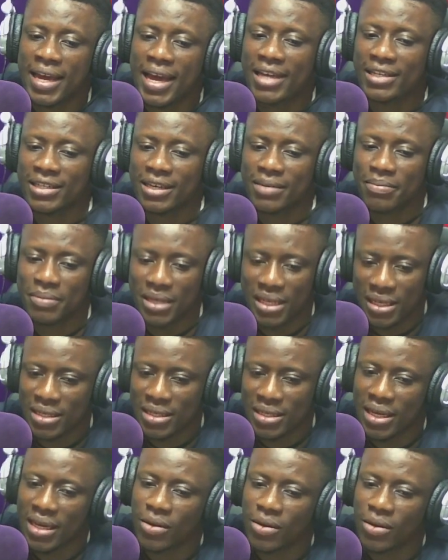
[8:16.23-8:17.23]
at a
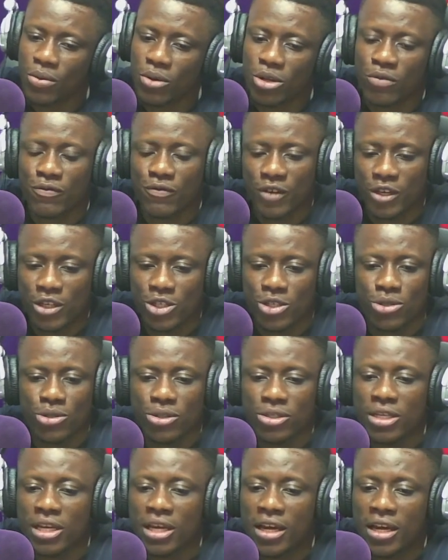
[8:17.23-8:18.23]
meeting with
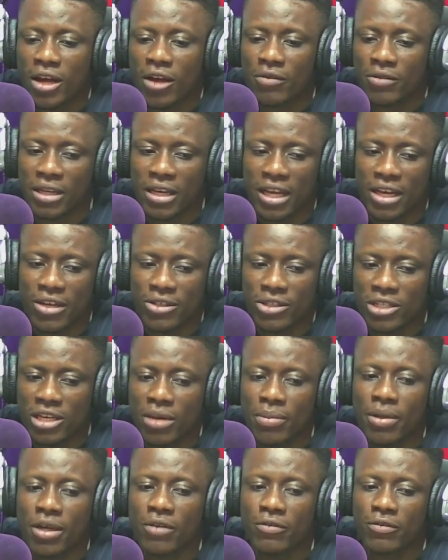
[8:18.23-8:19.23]
officials of the Lagos
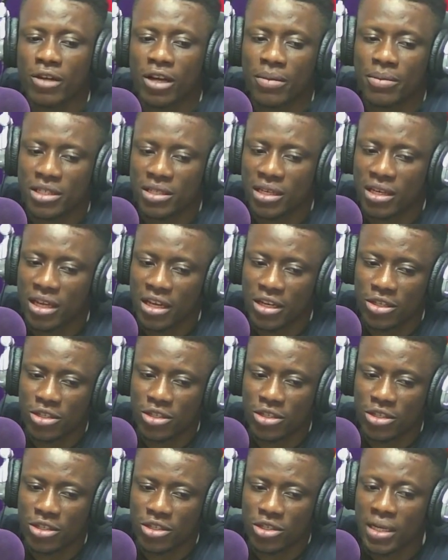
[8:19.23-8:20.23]
Chamber of Commerce and
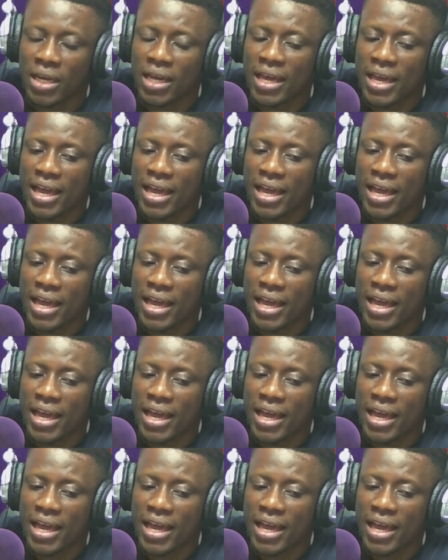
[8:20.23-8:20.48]
Industry,